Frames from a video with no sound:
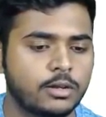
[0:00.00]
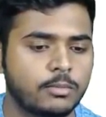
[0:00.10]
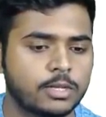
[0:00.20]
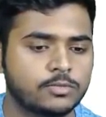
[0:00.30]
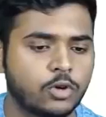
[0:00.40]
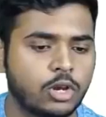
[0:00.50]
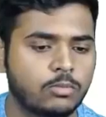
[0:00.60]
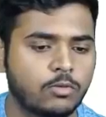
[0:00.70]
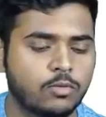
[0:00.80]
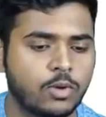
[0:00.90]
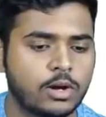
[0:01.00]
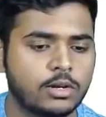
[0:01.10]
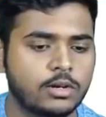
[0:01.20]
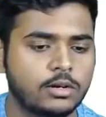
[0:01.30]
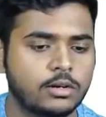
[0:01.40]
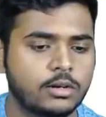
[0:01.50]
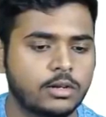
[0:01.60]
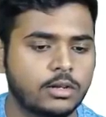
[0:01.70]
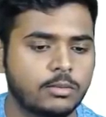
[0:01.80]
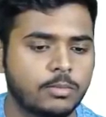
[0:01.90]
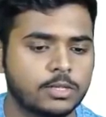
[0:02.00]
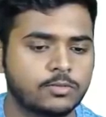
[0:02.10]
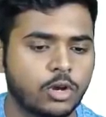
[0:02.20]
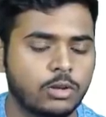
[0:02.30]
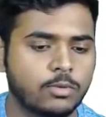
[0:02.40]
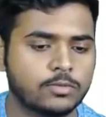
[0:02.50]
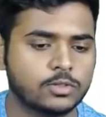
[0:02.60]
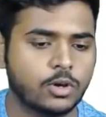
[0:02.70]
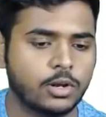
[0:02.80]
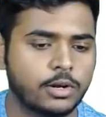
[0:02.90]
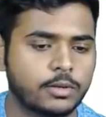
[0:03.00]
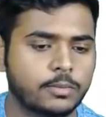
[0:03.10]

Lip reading: plus volume of water plus volume of solid.